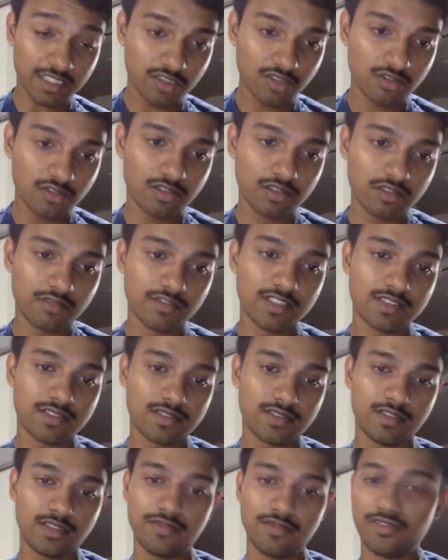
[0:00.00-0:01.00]
your
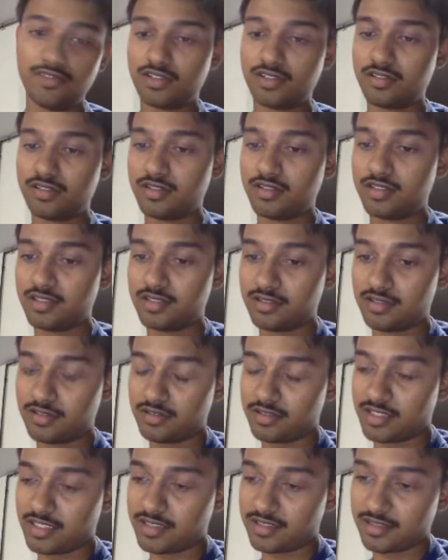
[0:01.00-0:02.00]
request. If
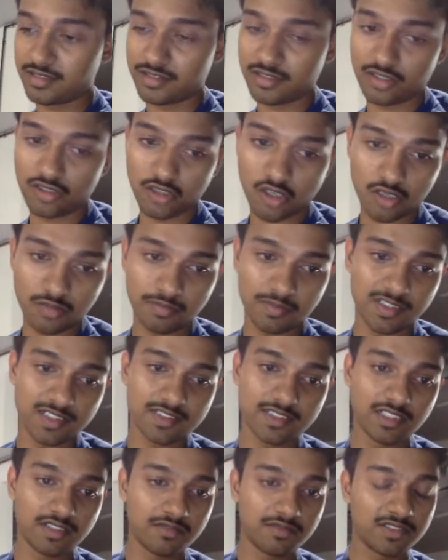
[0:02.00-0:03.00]
test cases are not
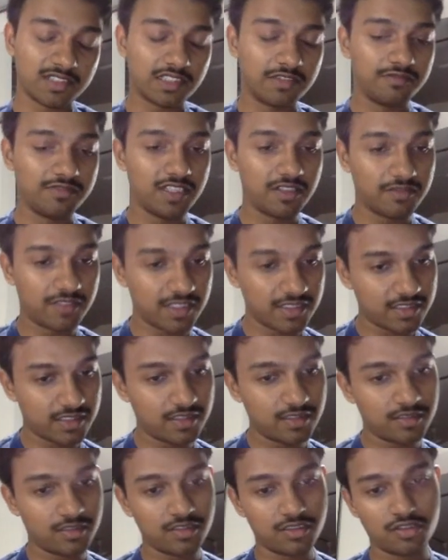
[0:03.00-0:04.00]
passed, that means we have test
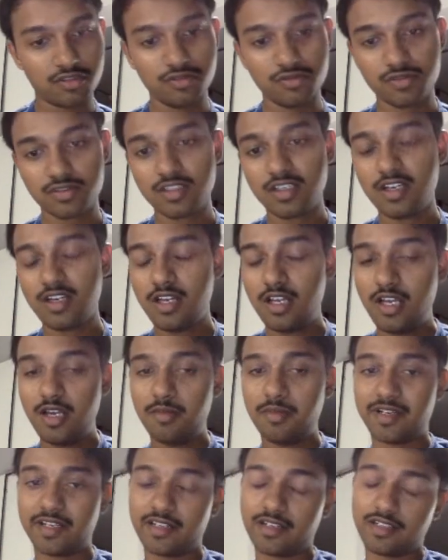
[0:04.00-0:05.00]
case issues.
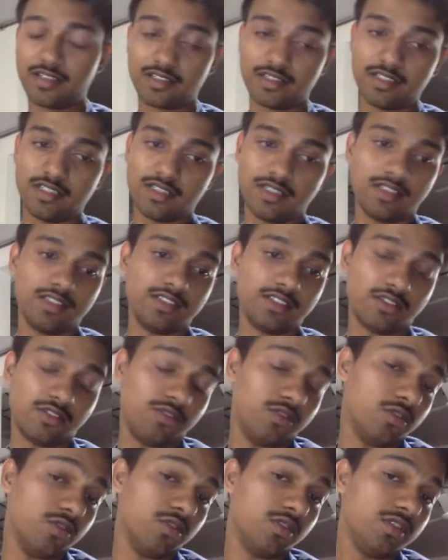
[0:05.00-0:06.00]
By running the other
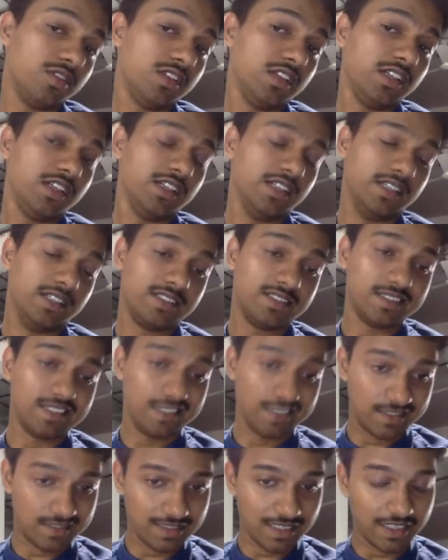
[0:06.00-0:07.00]
code, it
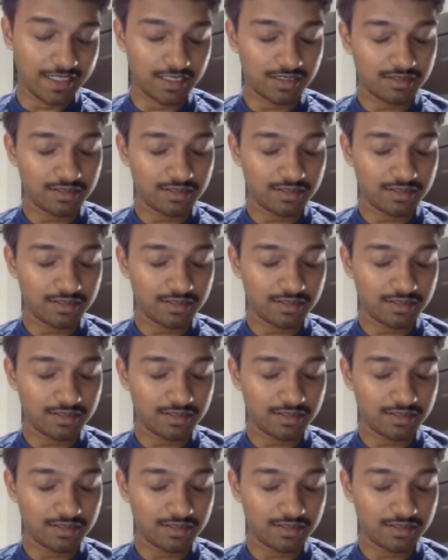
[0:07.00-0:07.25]
says like